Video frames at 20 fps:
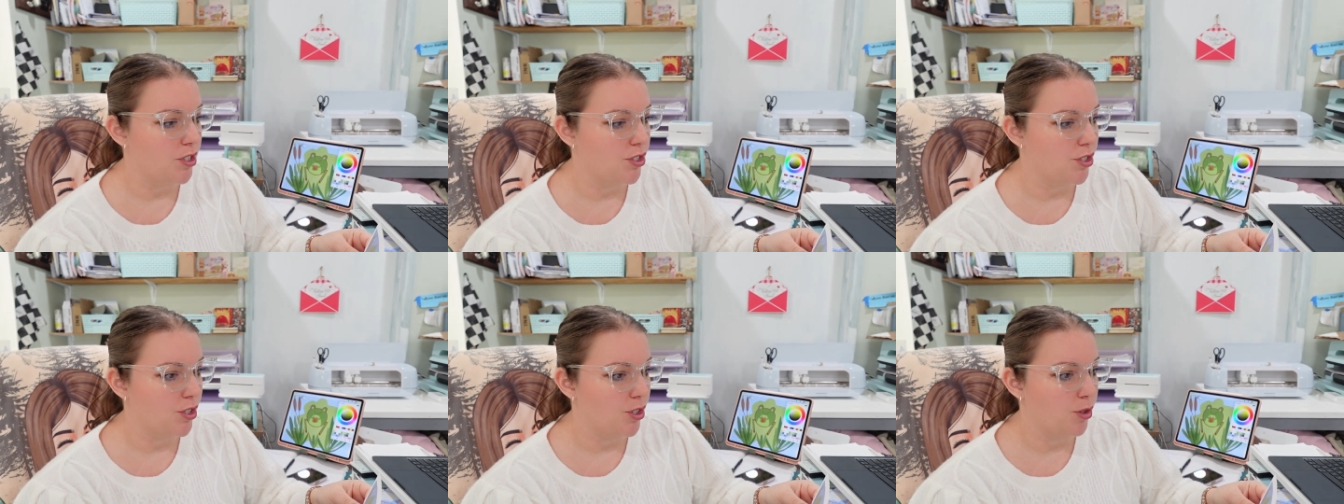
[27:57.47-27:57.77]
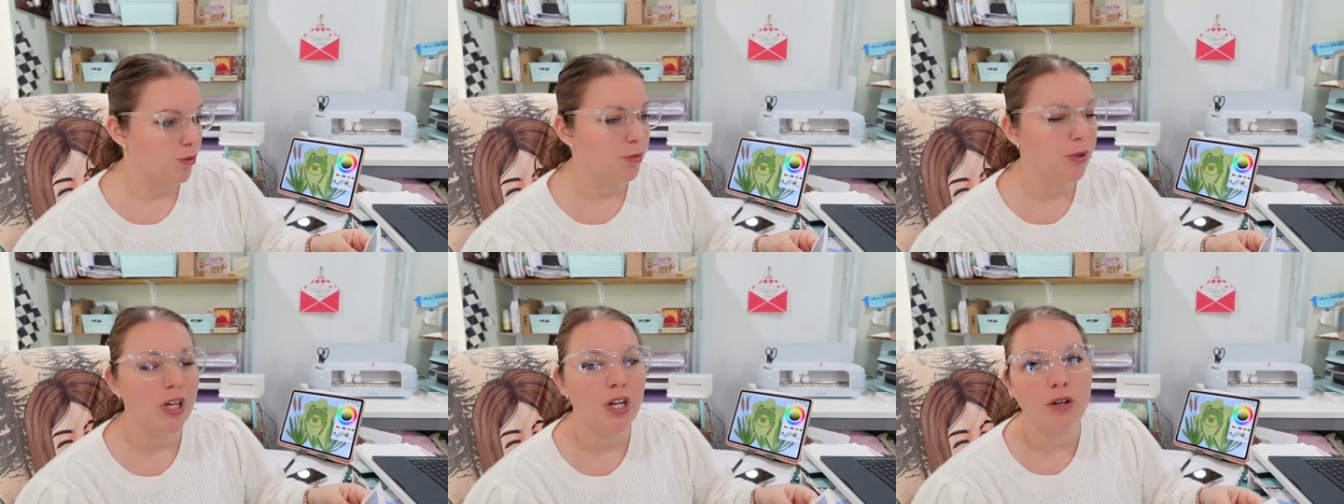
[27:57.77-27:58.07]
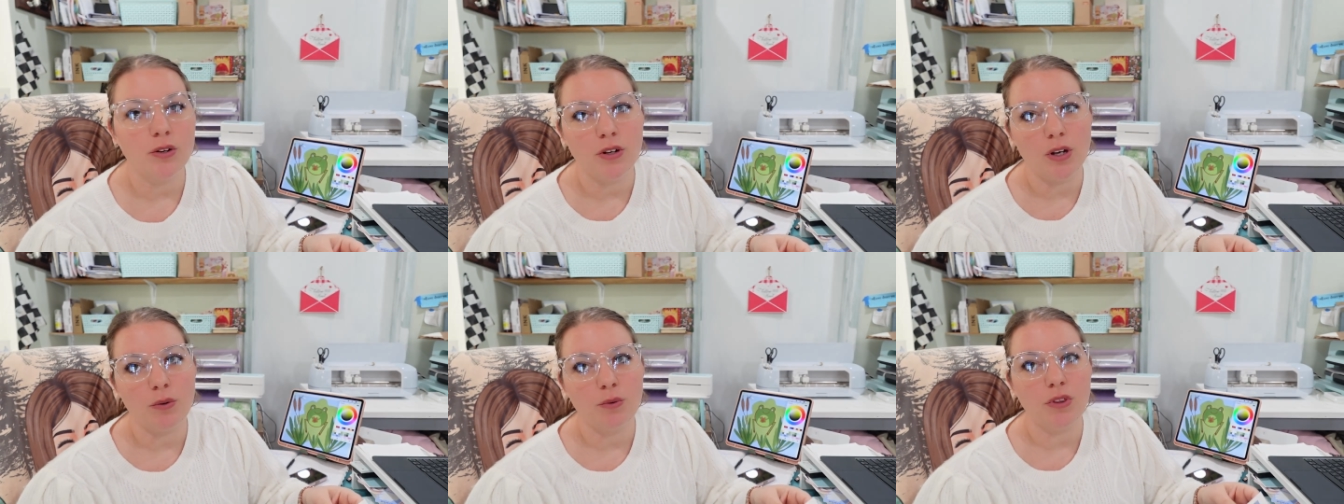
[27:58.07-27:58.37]
to play
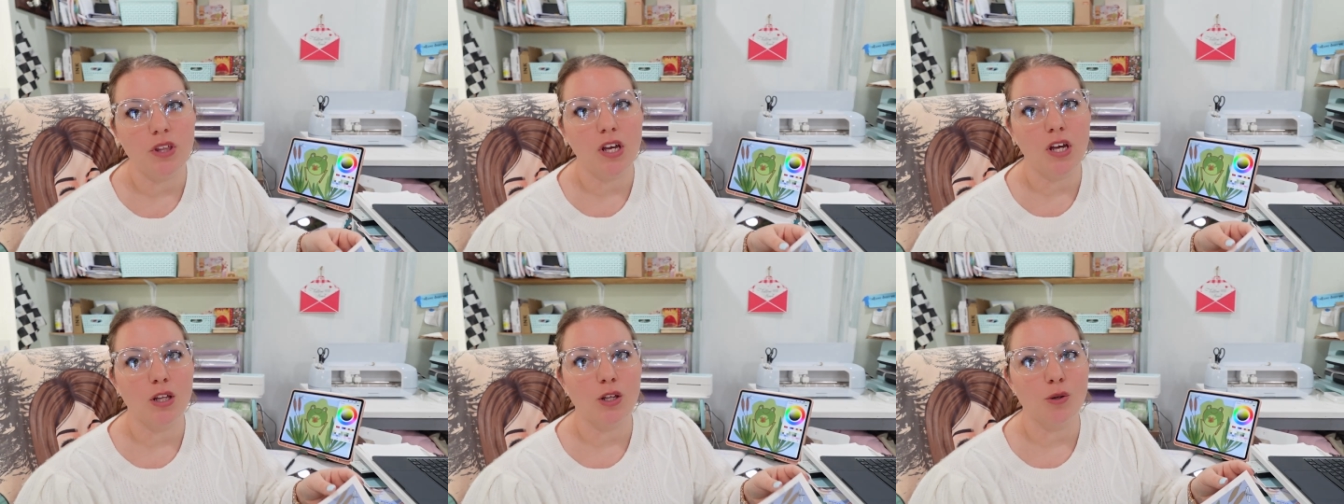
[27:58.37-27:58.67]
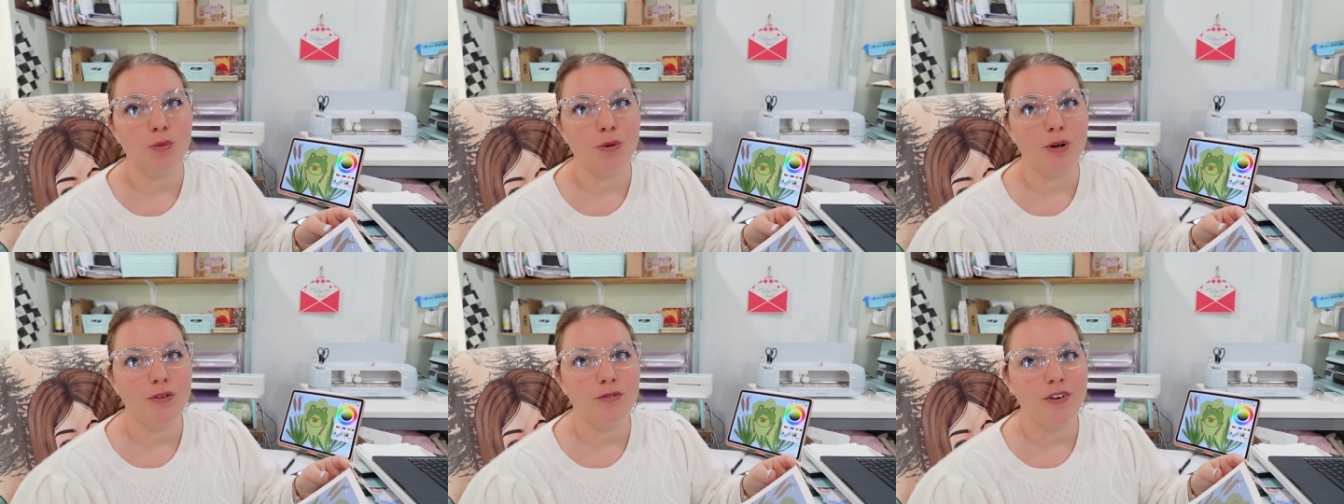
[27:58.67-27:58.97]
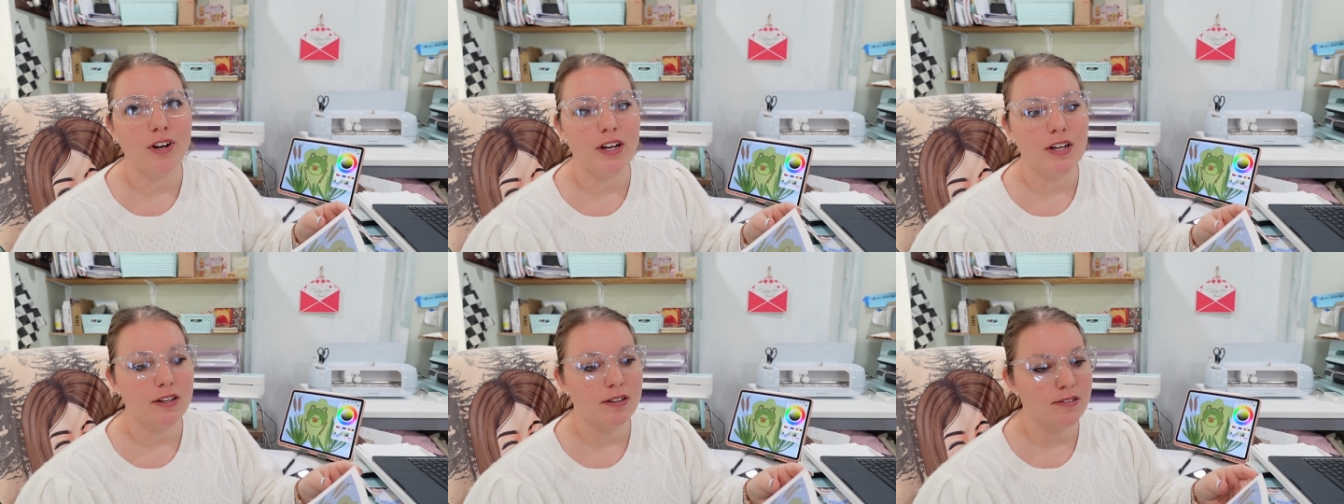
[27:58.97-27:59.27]
around with the color
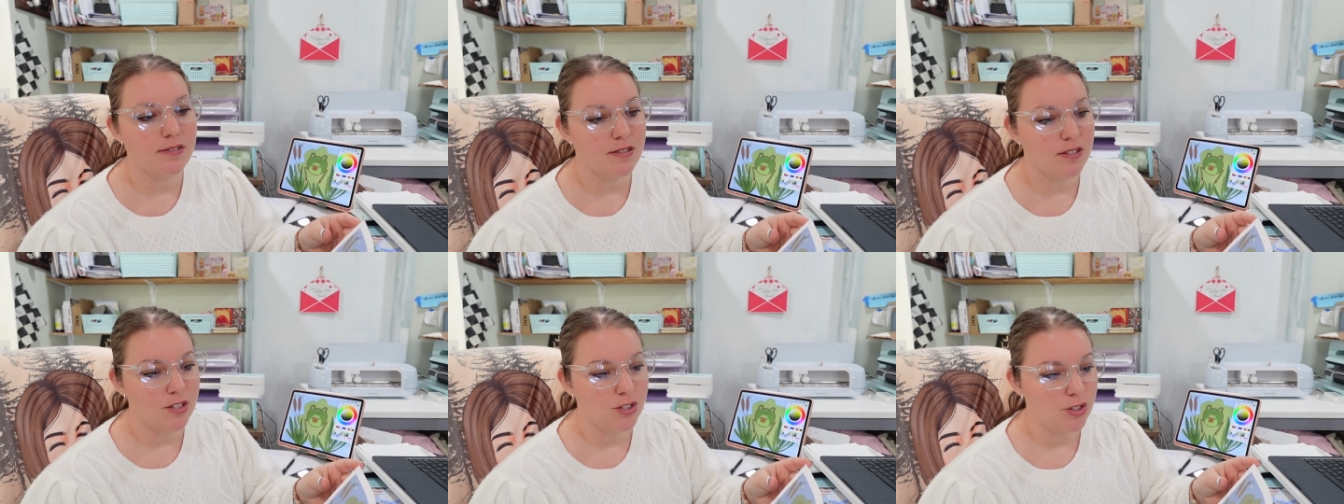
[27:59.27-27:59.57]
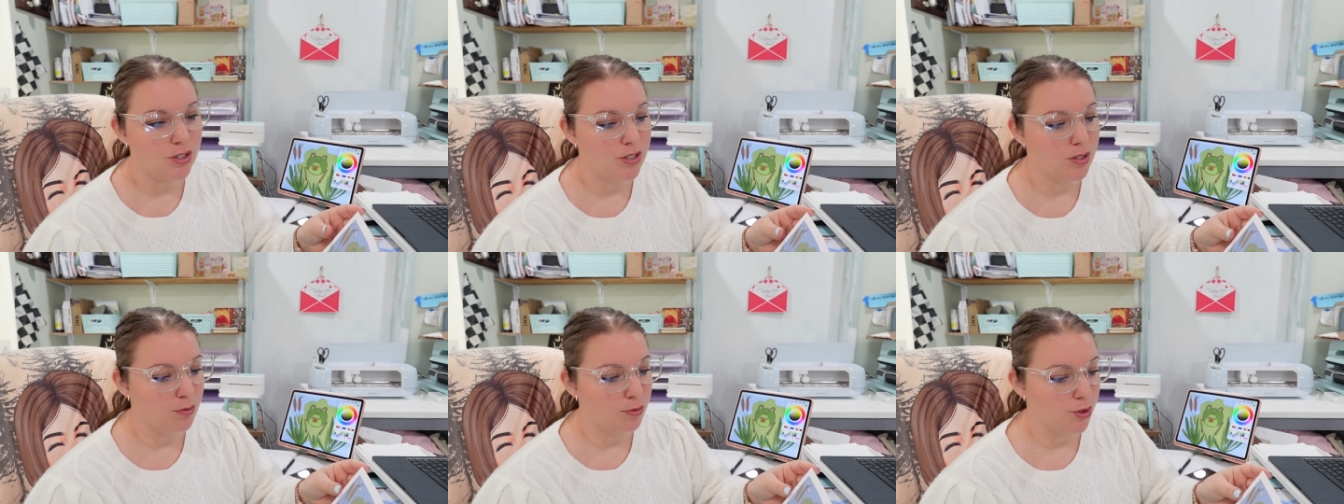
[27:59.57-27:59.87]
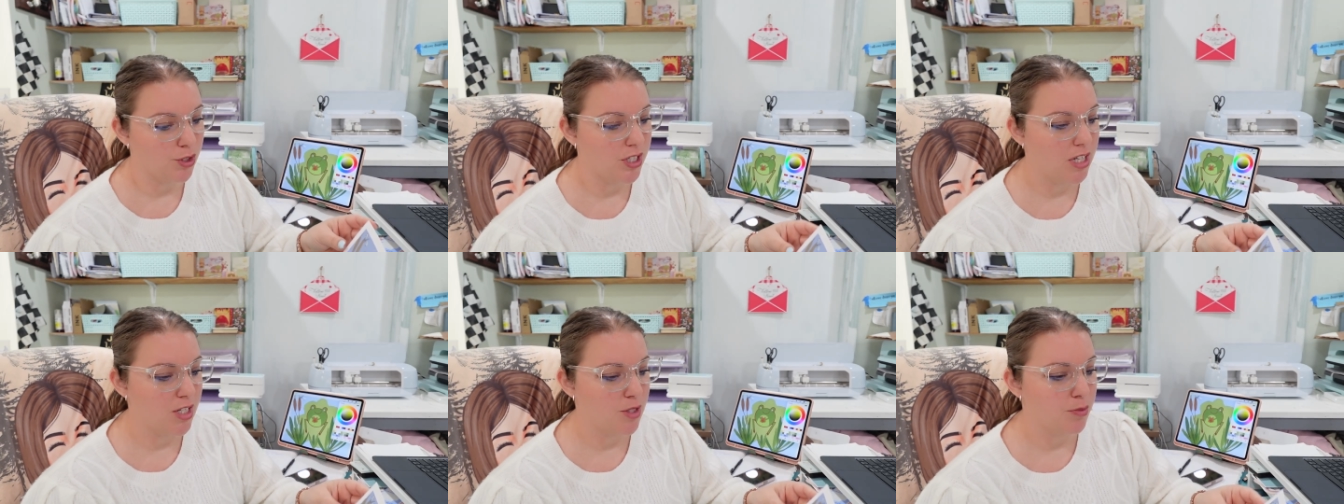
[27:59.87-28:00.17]
profiles and do some
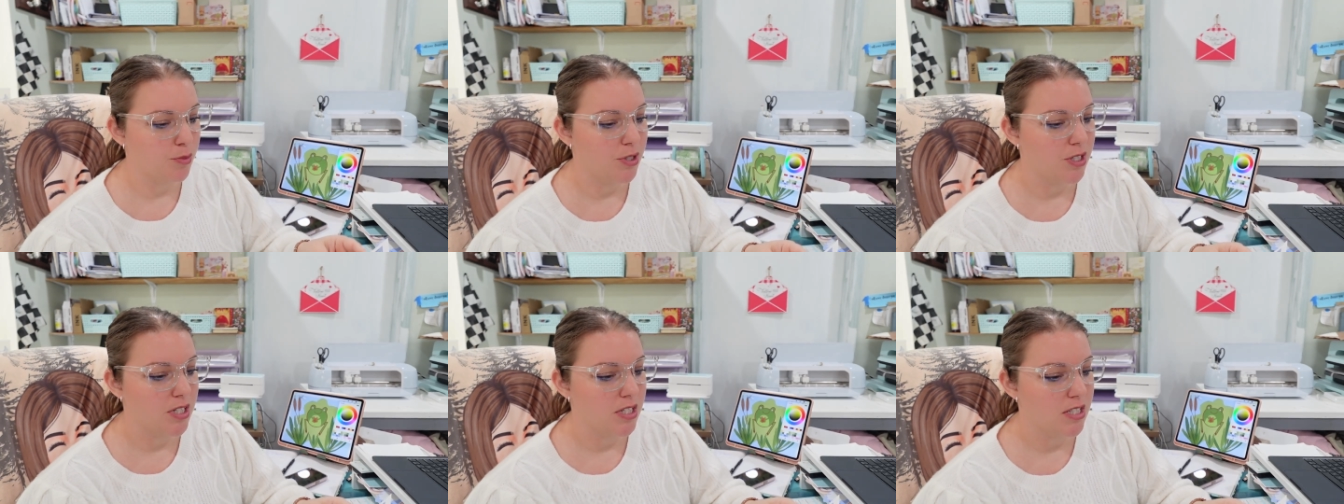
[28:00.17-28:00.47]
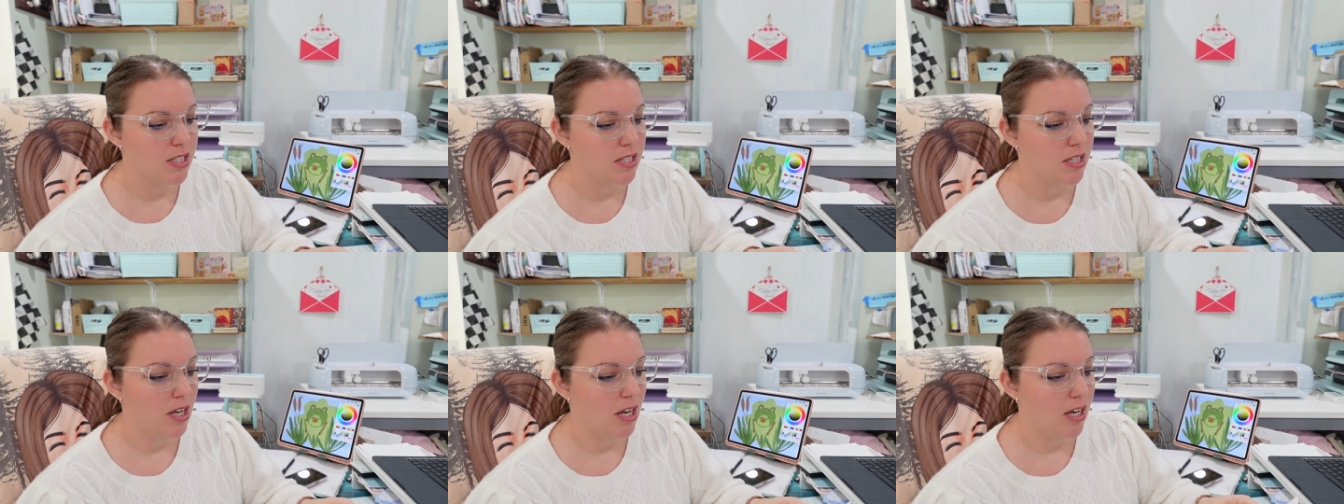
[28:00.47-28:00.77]
more test prints